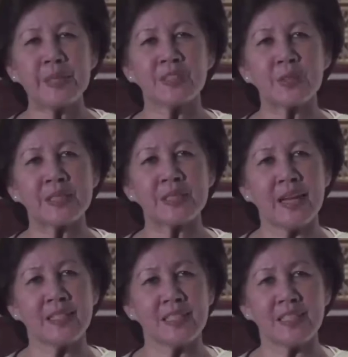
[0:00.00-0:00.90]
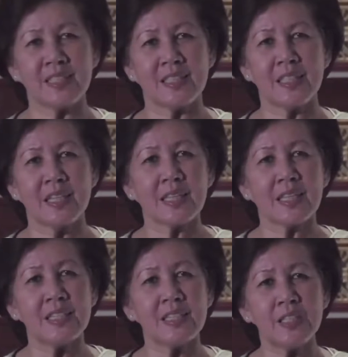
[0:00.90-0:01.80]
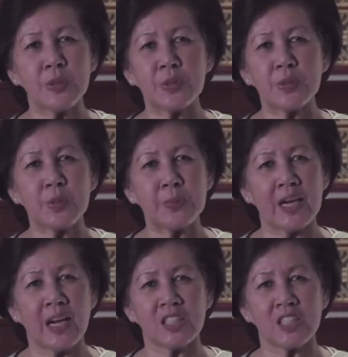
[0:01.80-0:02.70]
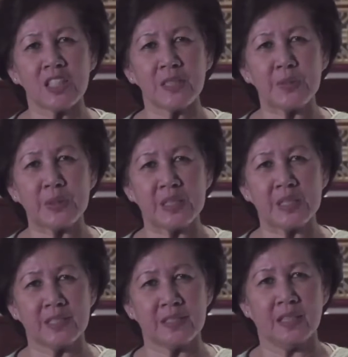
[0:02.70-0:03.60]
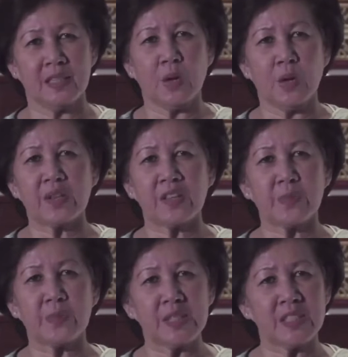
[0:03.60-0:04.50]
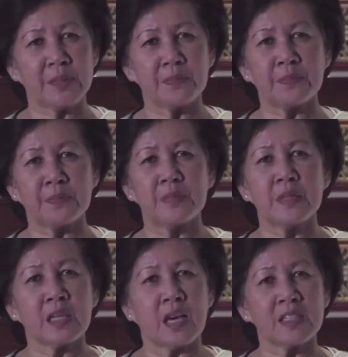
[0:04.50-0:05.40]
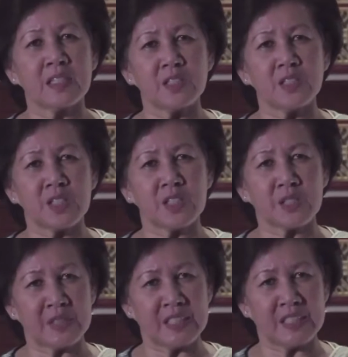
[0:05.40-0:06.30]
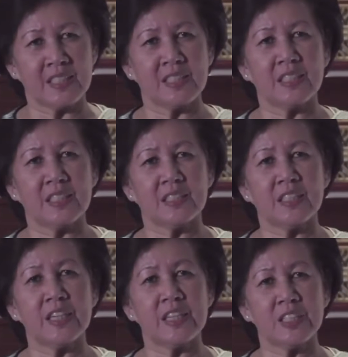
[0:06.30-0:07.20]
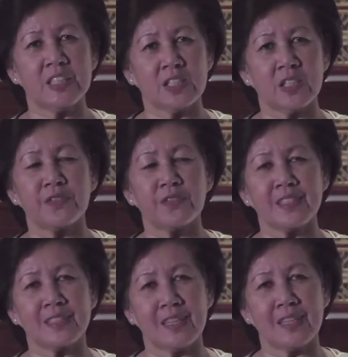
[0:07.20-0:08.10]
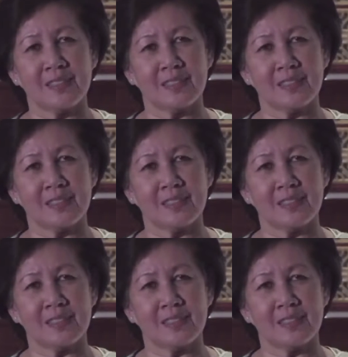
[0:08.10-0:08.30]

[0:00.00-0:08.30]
society continues to be largely Buddhist, with Buddhism constitutionally the religion of the state.